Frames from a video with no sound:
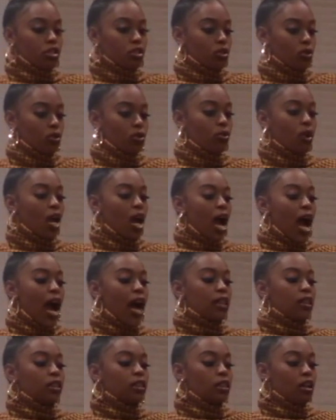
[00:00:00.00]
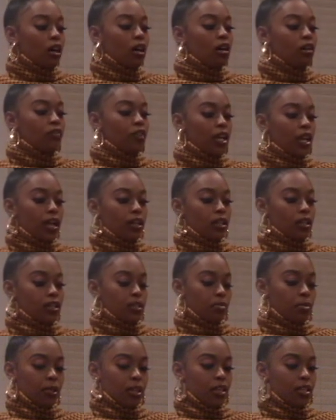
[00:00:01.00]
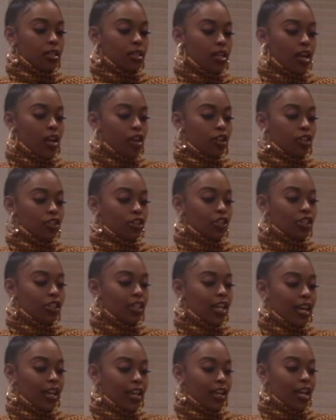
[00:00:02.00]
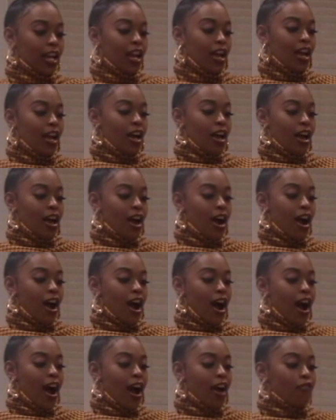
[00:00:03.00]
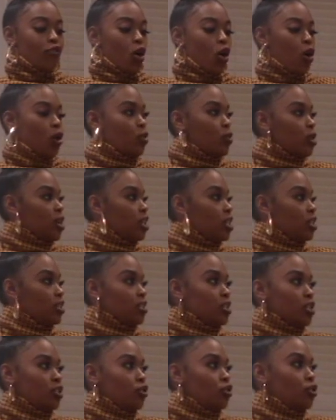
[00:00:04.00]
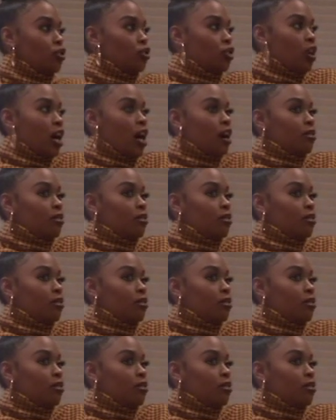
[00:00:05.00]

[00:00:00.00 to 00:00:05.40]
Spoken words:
So I love that I get to play this character. Like, I've always, you know,